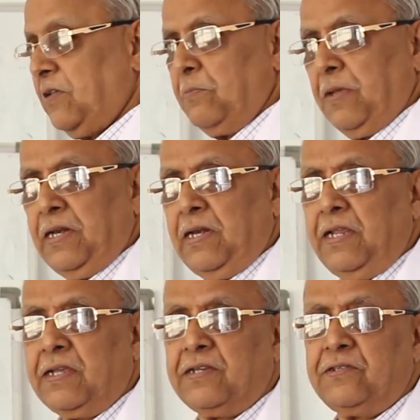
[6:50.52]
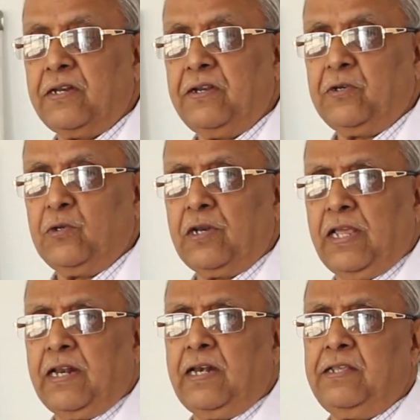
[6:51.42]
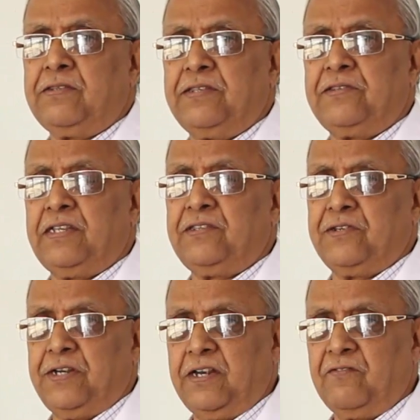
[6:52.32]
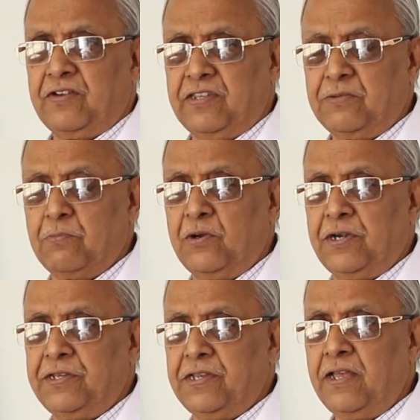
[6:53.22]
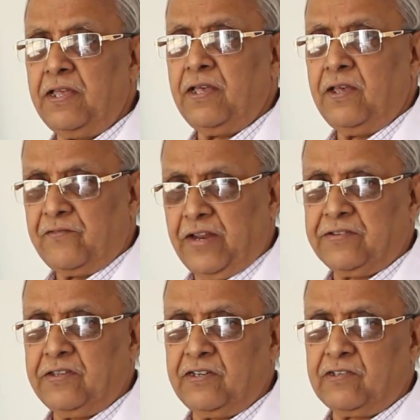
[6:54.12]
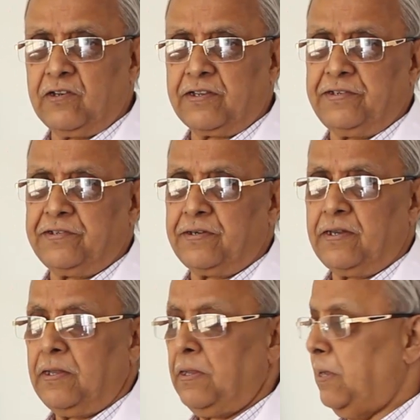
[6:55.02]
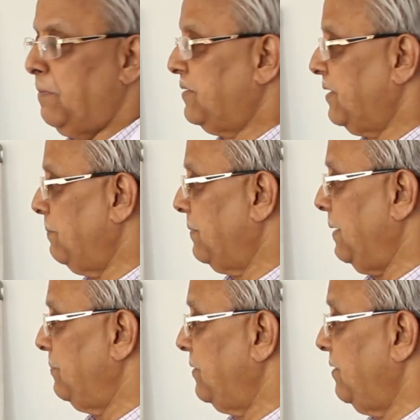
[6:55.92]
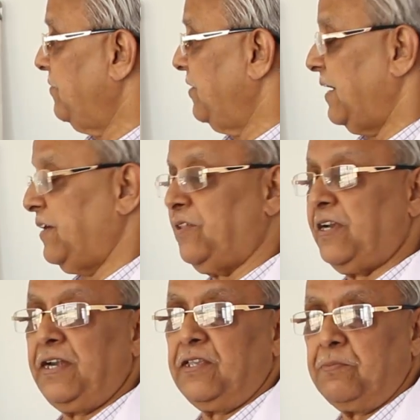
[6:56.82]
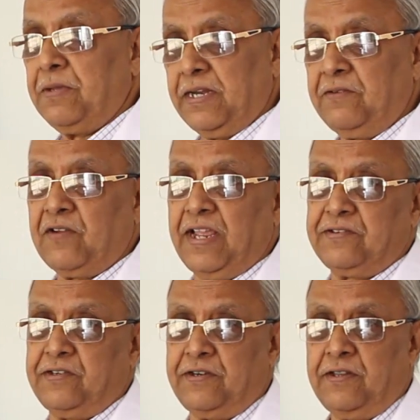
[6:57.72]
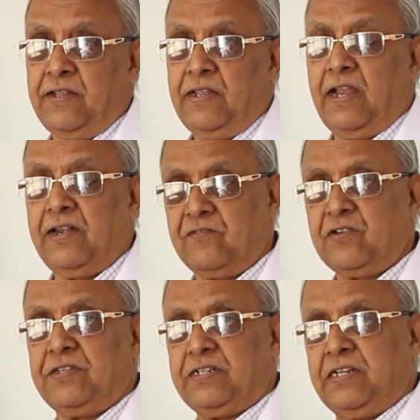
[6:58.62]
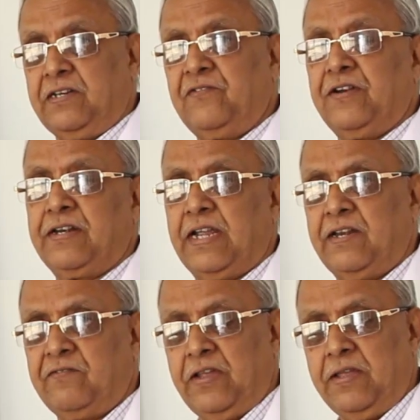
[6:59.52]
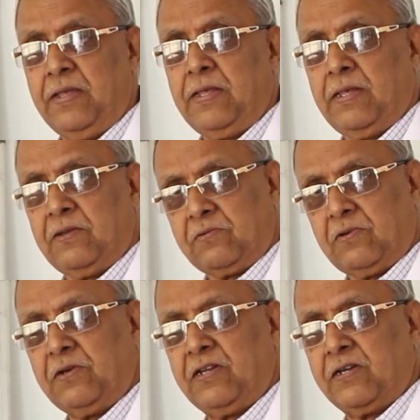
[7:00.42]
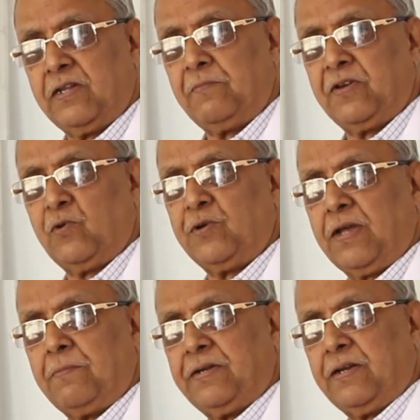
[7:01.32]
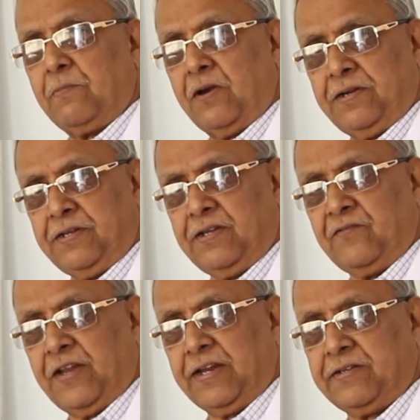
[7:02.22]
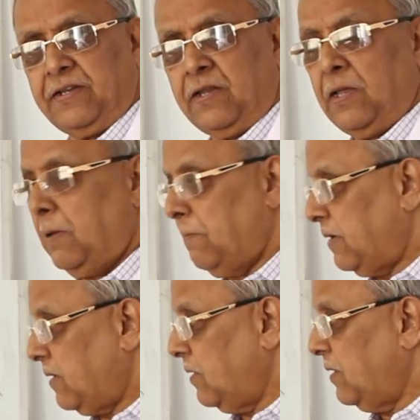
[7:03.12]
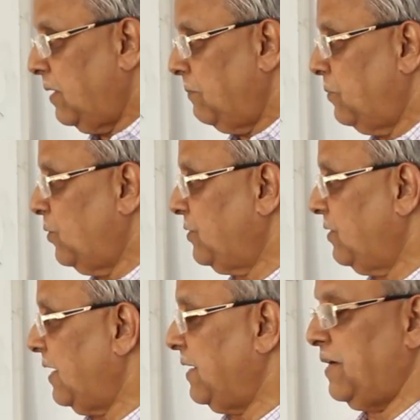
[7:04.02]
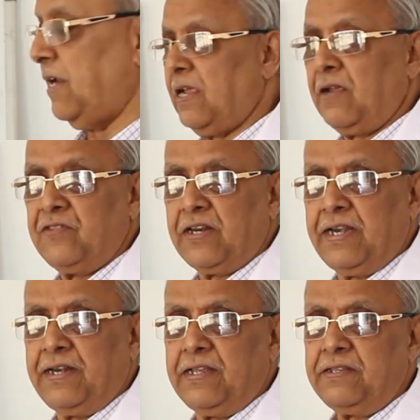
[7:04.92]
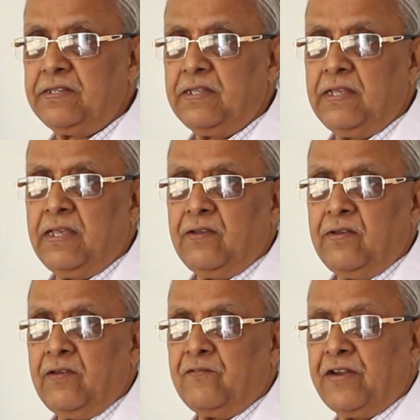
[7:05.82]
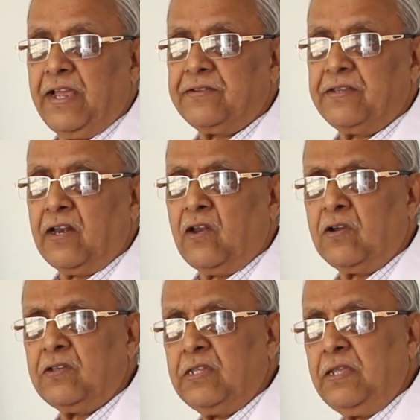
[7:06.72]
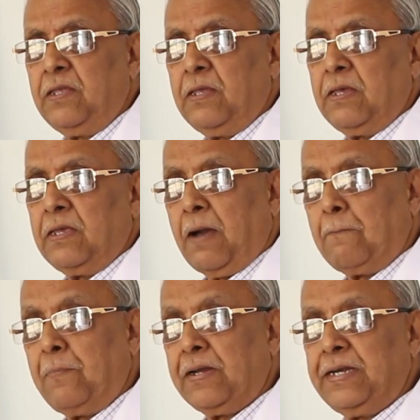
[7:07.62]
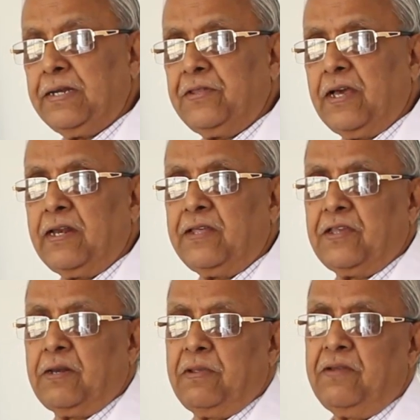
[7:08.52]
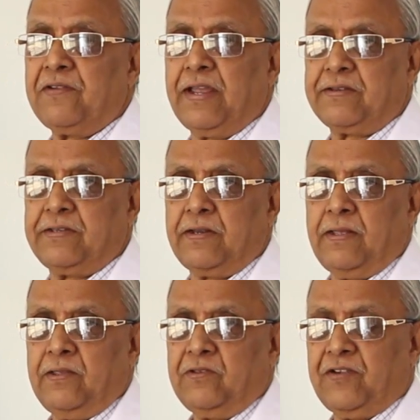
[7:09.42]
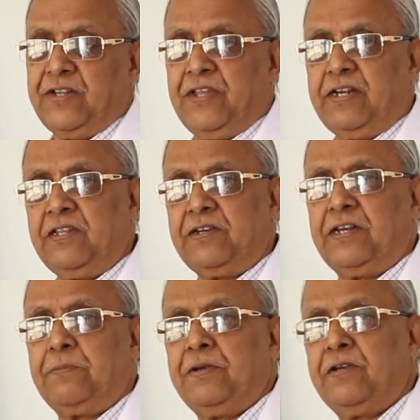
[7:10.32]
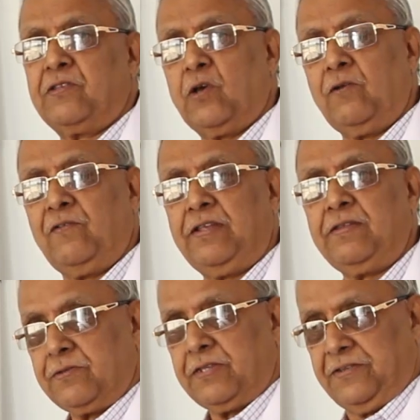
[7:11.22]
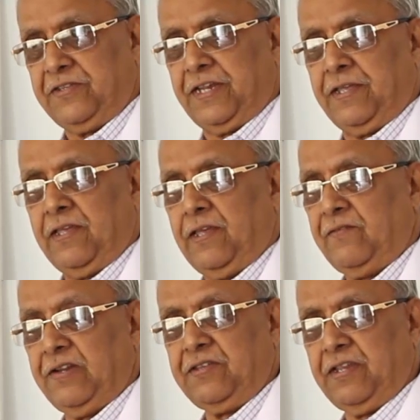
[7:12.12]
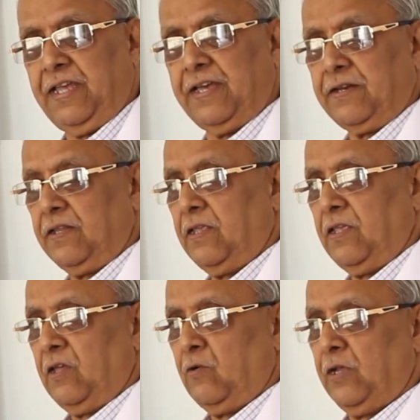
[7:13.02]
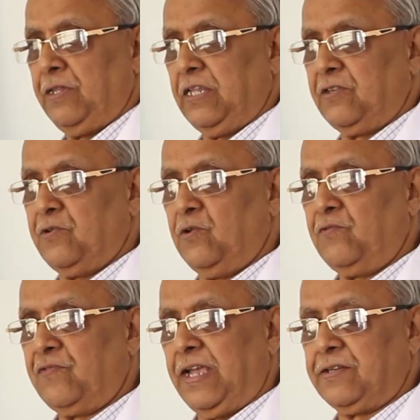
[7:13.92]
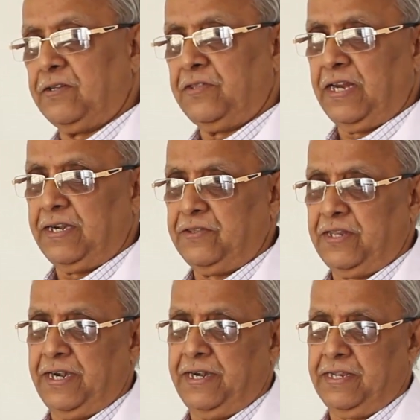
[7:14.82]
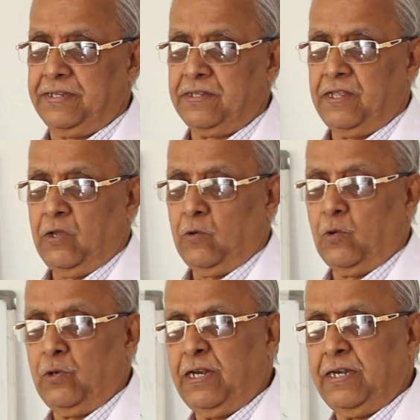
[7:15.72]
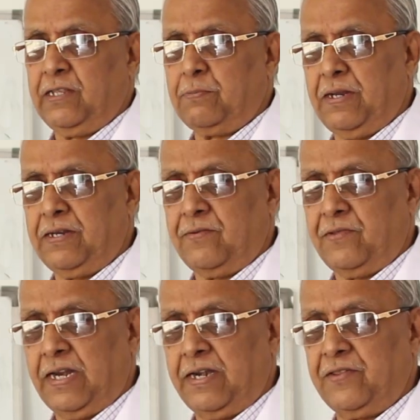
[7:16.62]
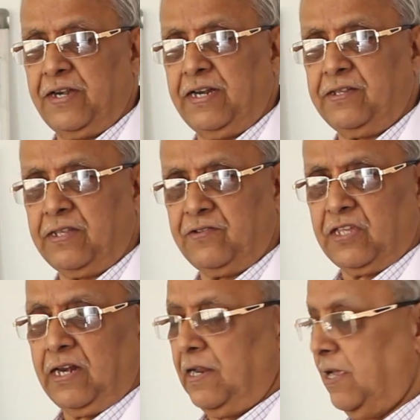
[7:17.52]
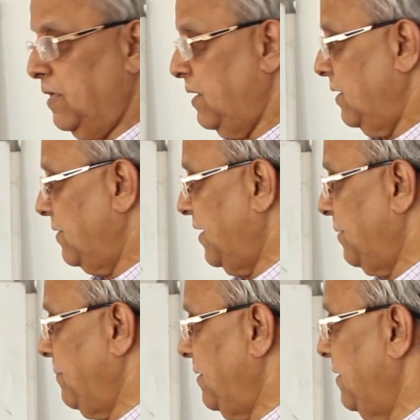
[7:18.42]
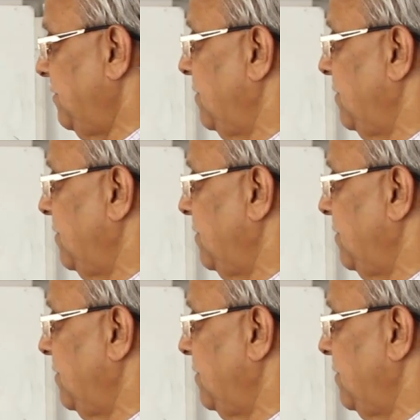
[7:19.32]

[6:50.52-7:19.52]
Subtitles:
is mainly conservative, rarely surgery is needed for this Monteggia fracture dislocation. But sometimes even the head of the radius may get fractured, and of course that's a different kind of a, it won't come under Monteggia fracture, but both head of the radius fracture along with the upper end of the ulna, there will be a fracture. So for that the treatment is always surgery. Whereas here, when there is no fracture of the head of the radius, only displacement of the head of the radius with ulna, treatment is